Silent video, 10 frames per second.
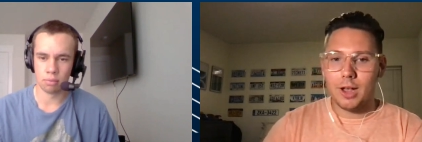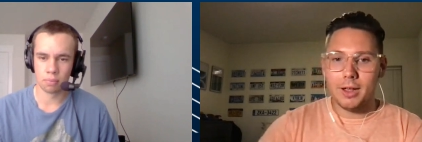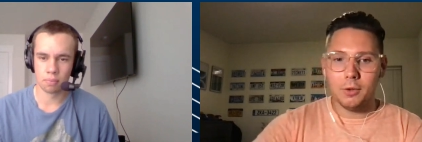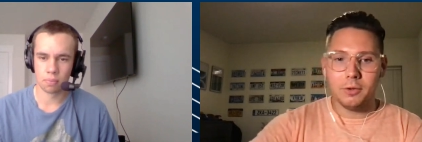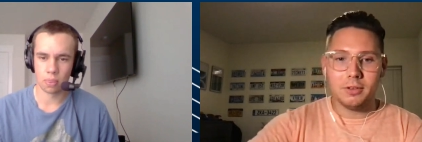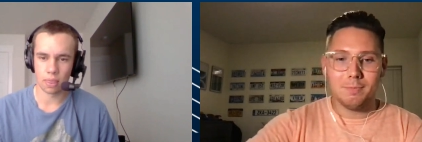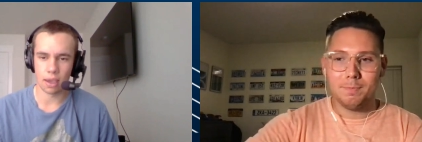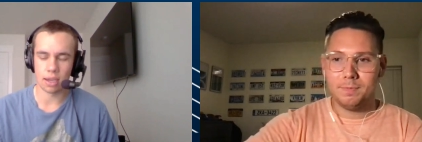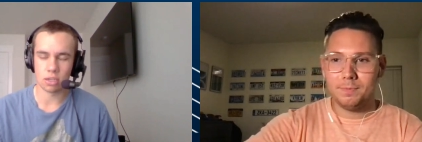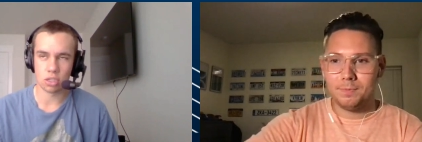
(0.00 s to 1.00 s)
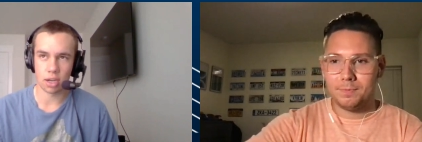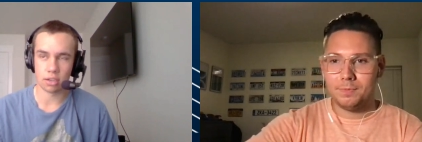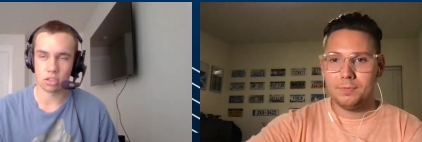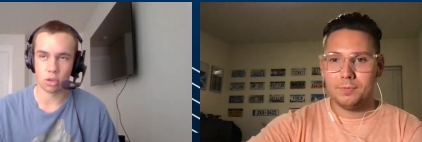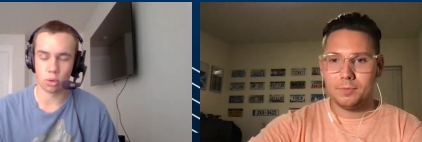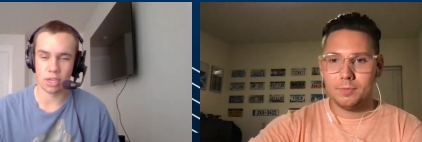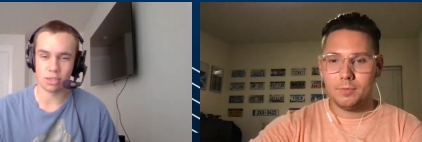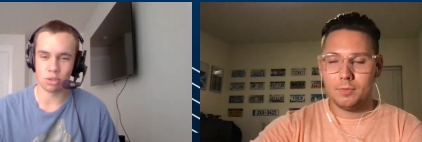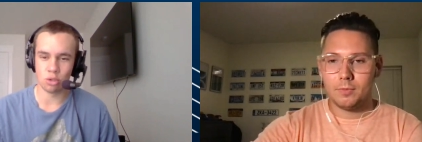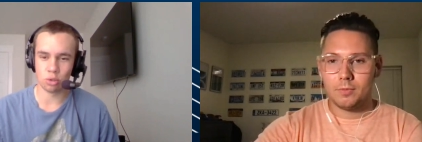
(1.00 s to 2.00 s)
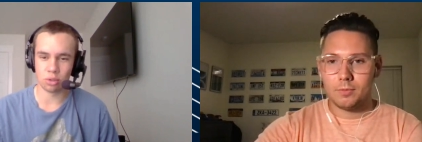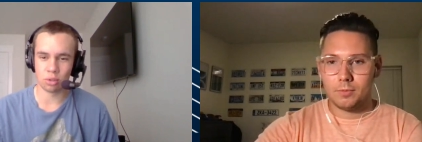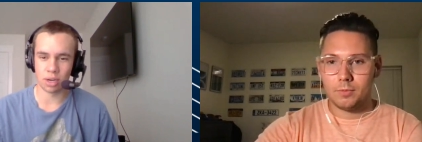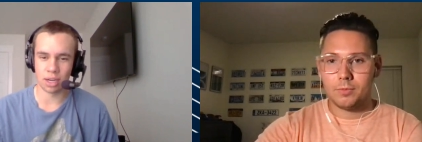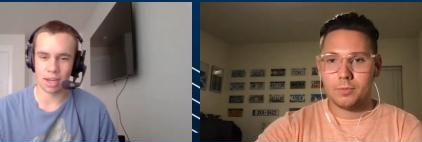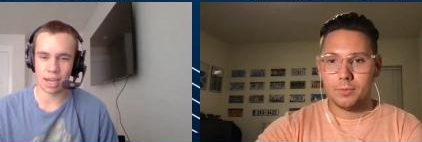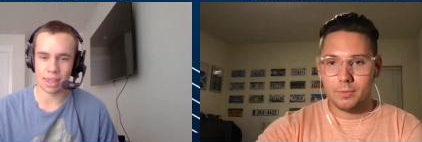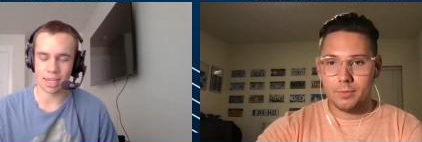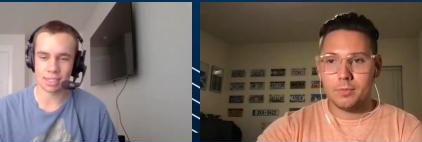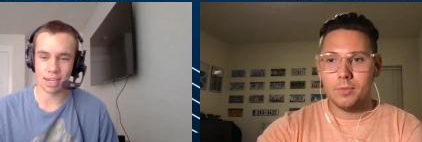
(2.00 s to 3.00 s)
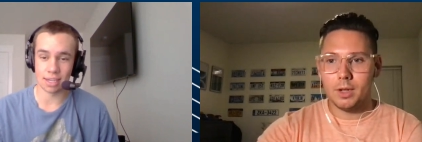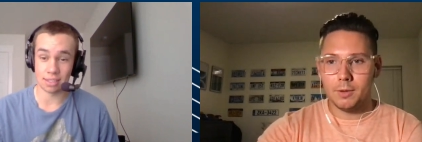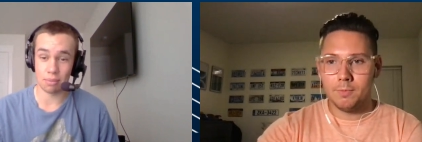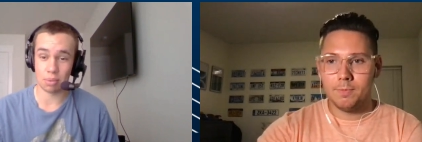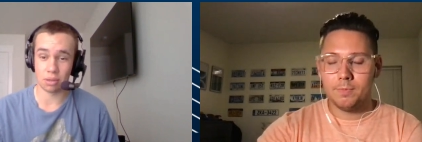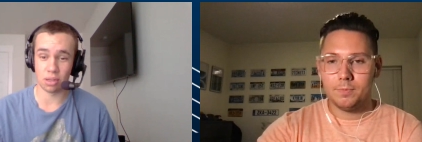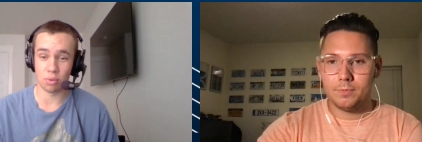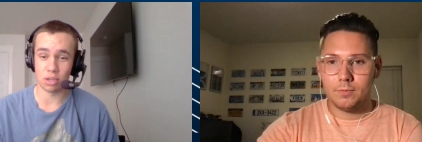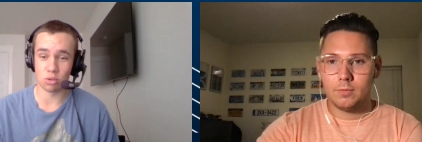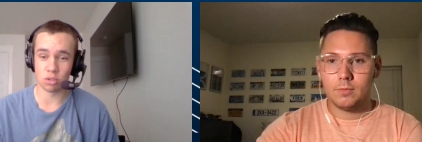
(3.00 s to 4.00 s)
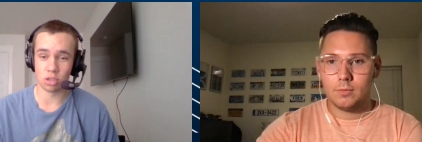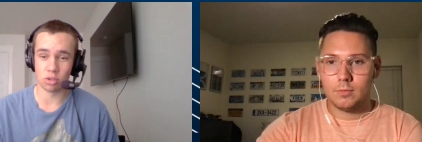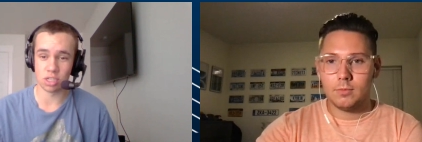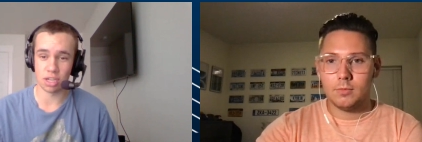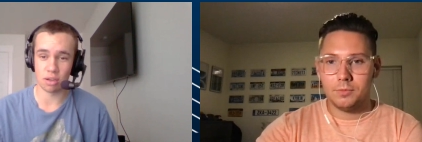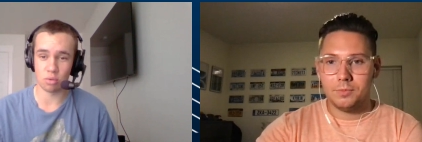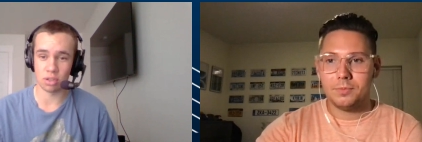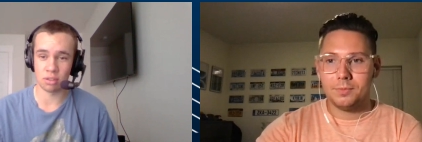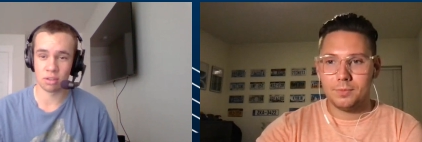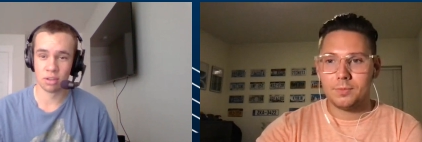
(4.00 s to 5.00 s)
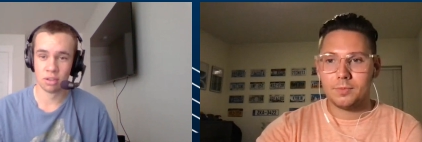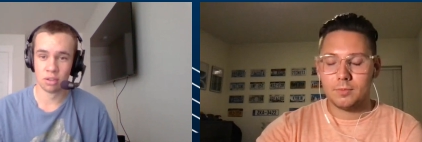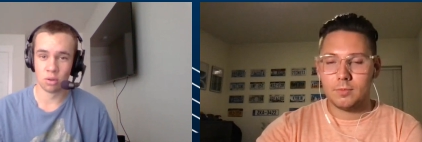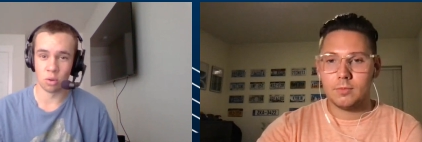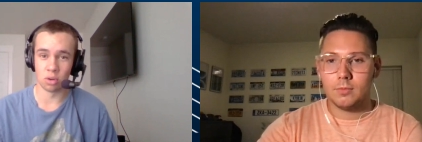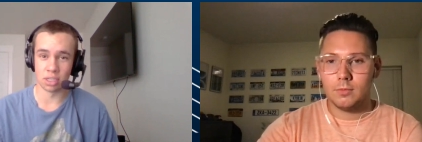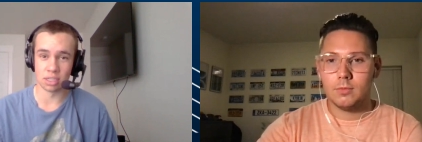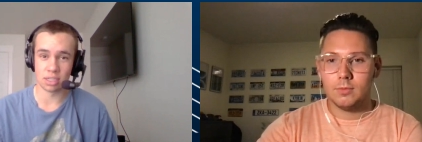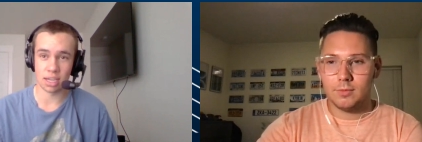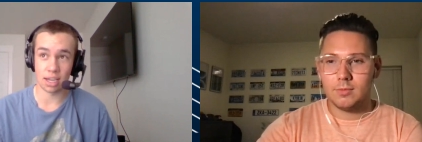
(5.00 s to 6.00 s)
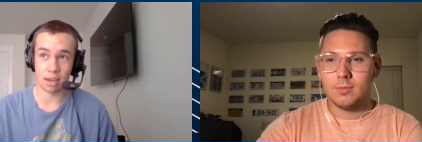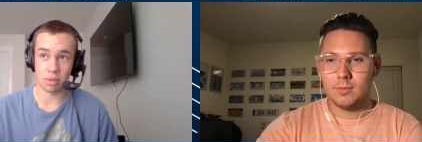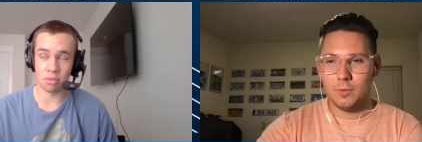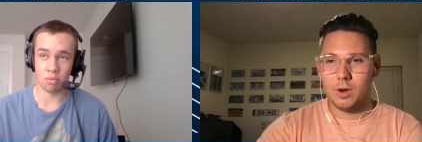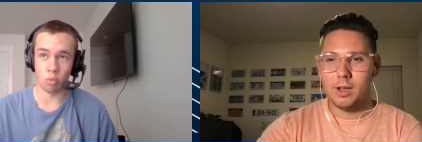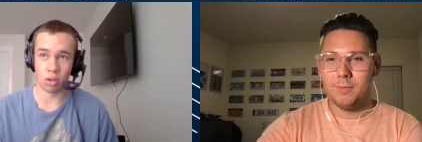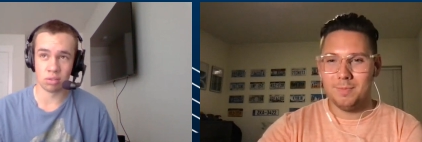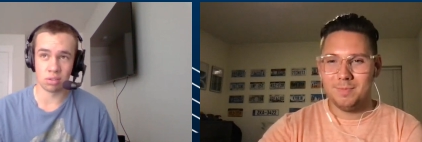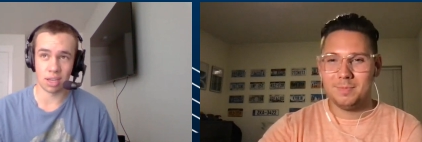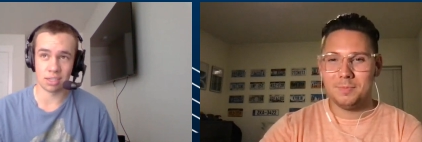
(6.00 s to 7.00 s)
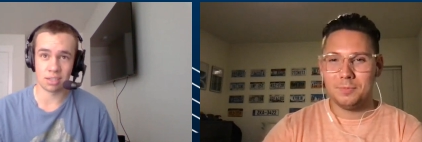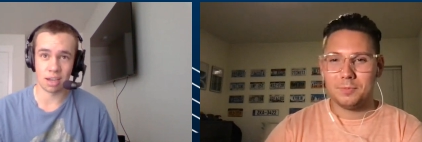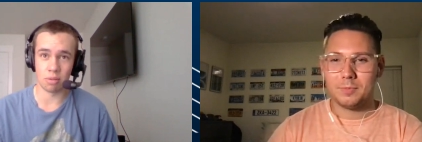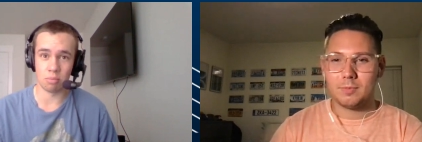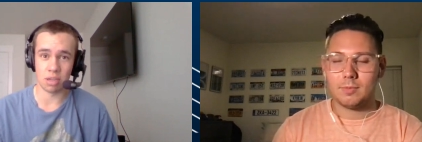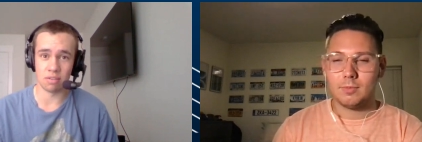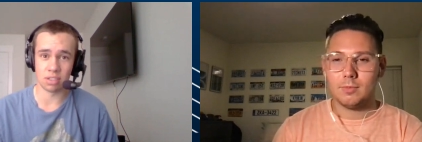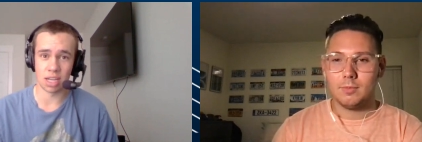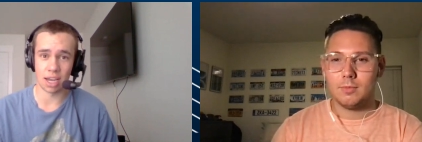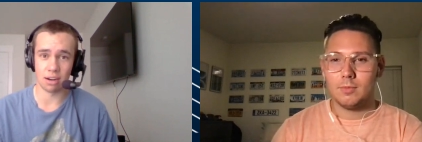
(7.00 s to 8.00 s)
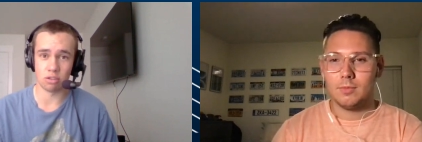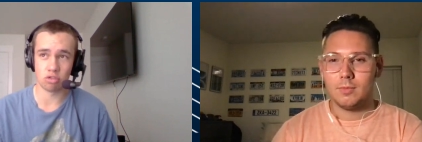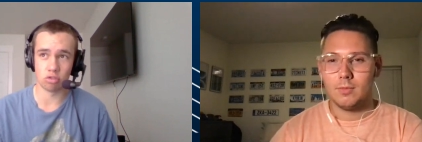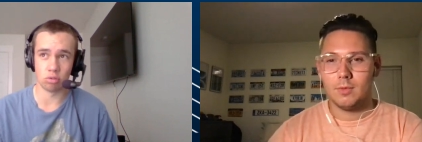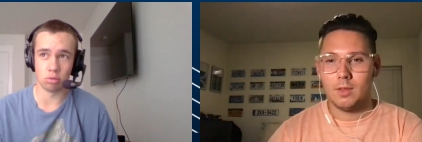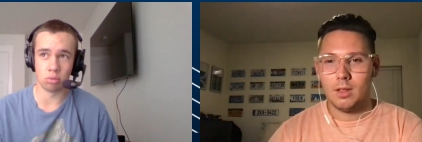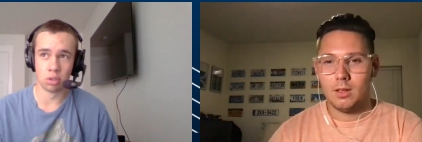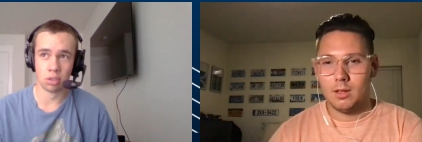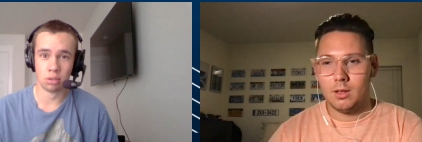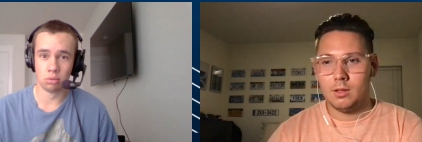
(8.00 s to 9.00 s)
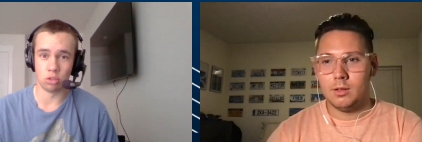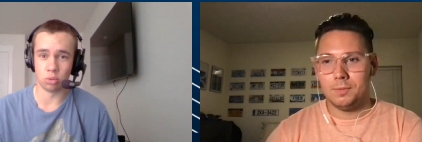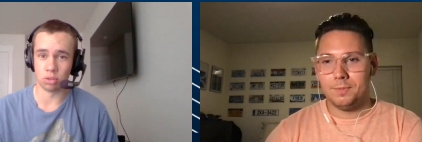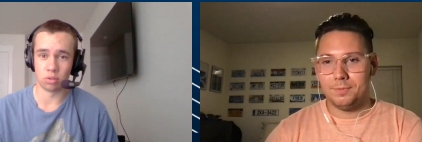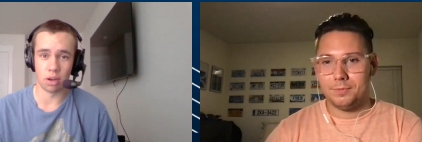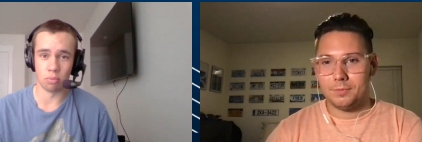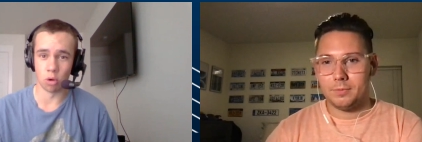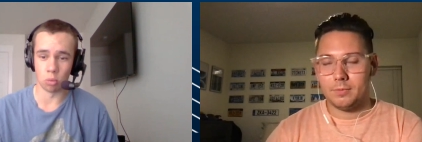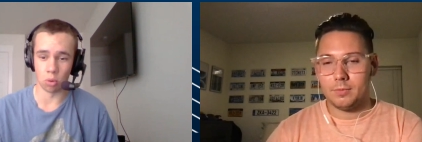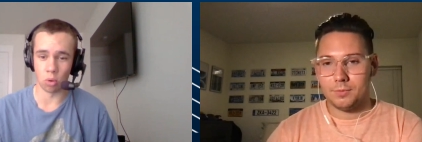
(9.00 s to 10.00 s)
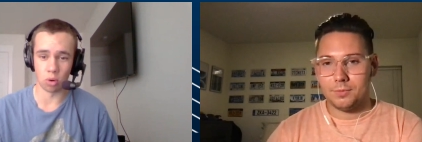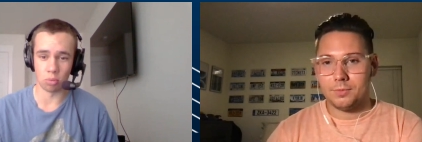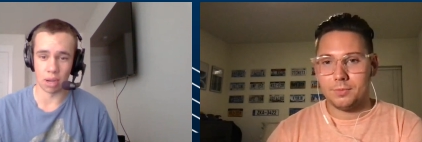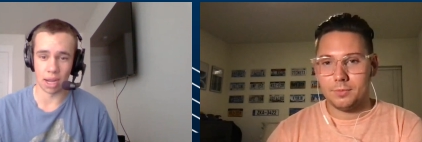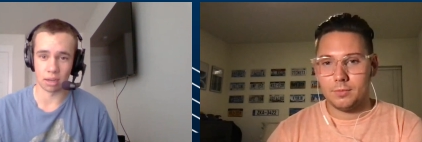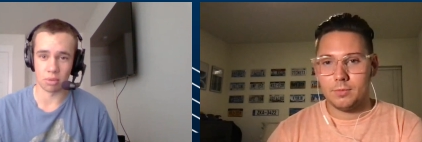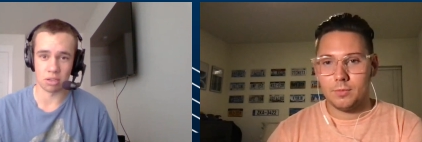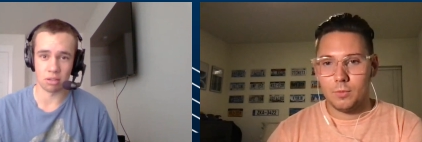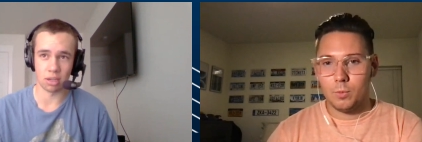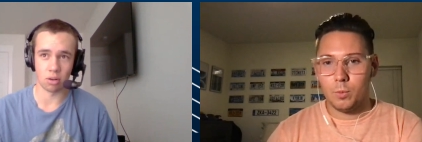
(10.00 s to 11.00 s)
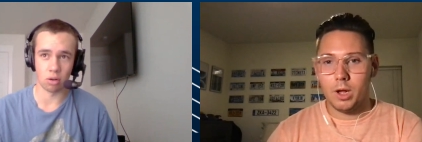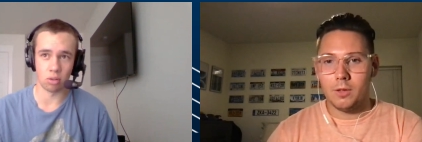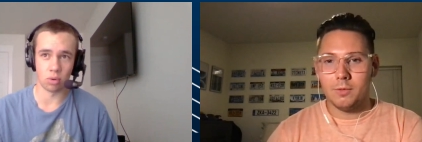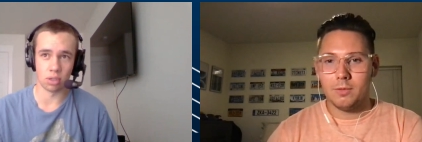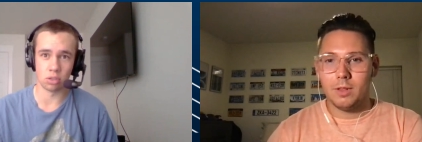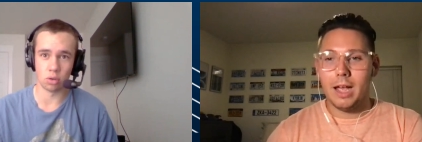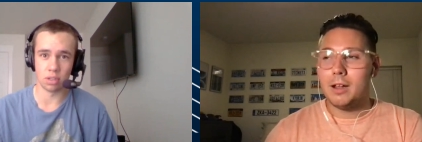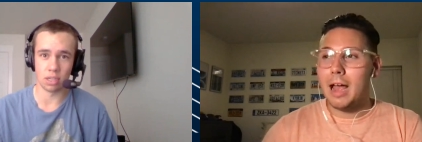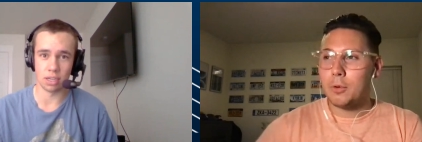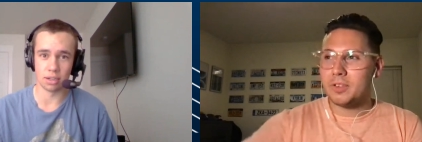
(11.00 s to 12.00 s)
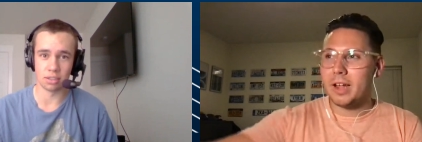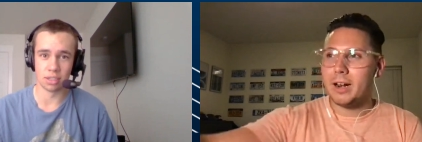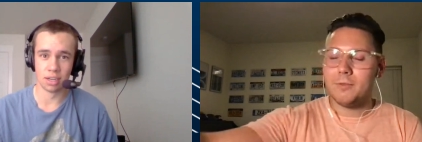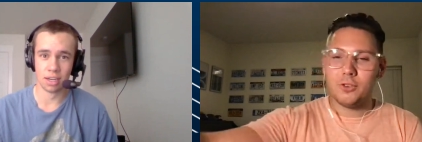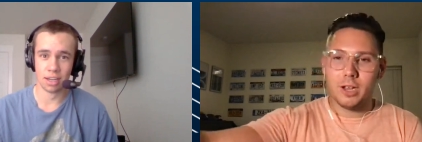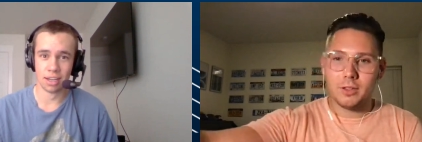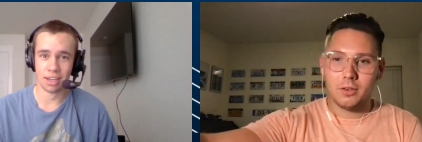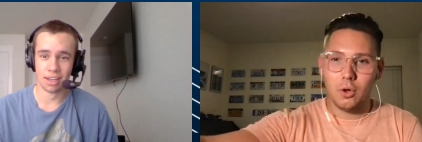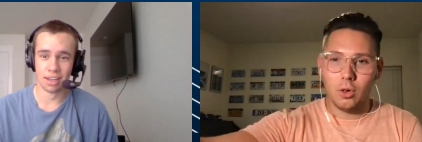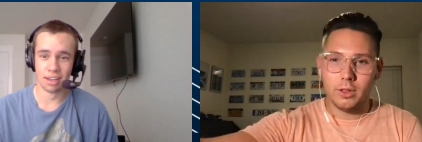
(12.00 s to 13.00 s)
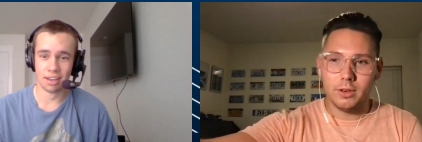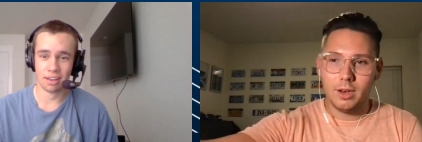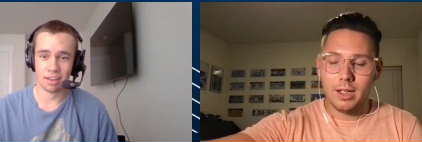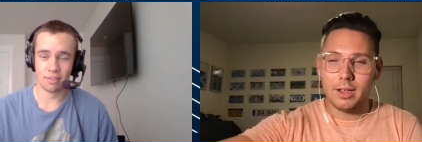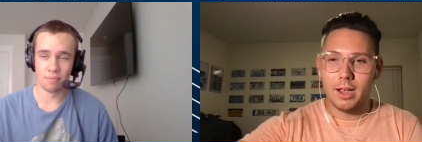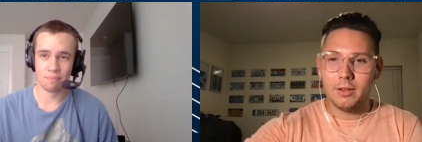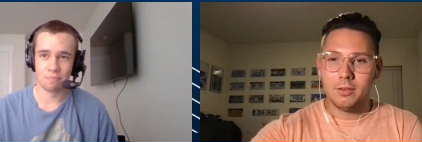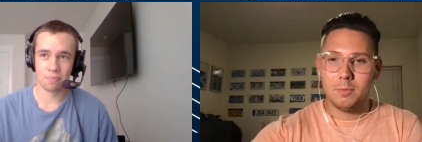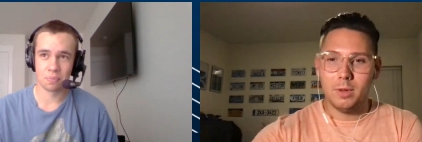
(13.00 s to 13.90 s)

Speaker 1: Chiles. Aidan Chiles. So he's dual threat guy. That's not yeah. typically what you associate with Oregon State. I mean, right. when was the last time the Beavers had a true dual threat mobile quarterback. I mean, you think all well, the ones the outside years, of Chance Nolan, I guess,